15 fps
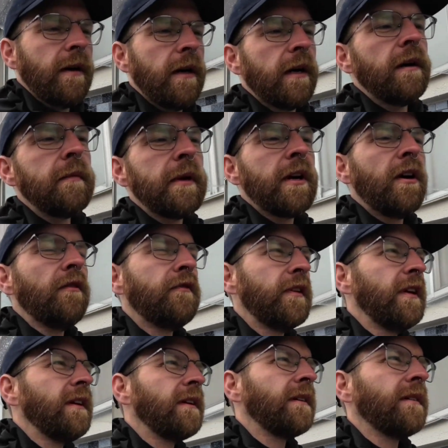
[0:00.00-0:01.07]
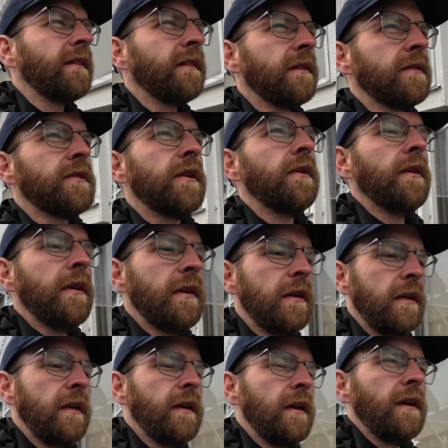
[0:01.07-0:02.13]
I got my coffee, so
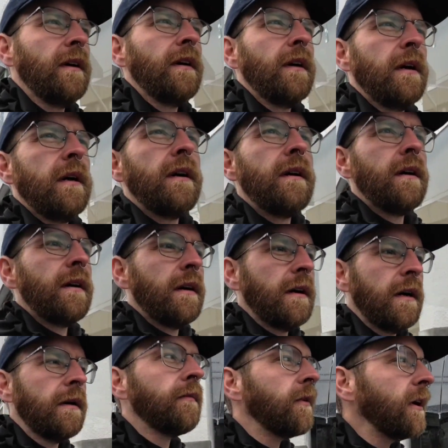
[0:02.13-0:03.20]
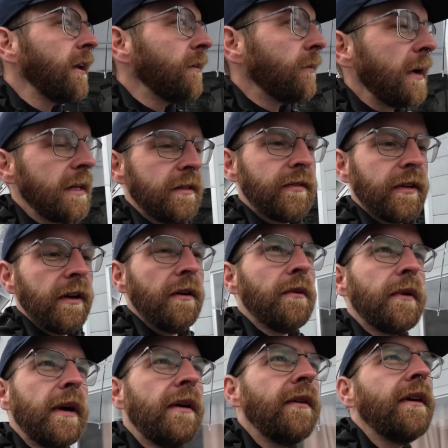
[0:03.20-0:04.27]
I'm really ready to
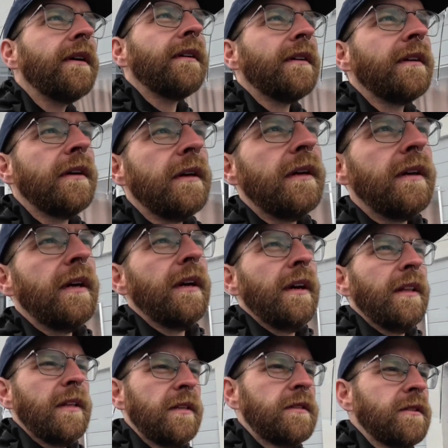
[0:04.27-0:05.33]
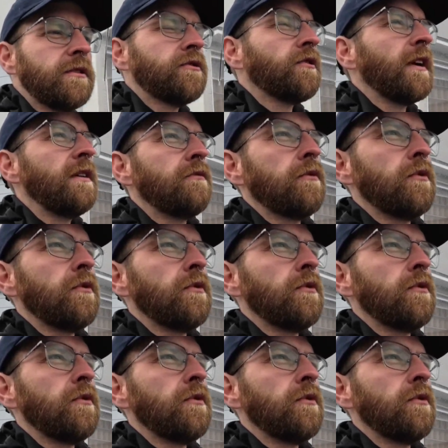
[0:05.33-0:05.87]
go now. It's a straight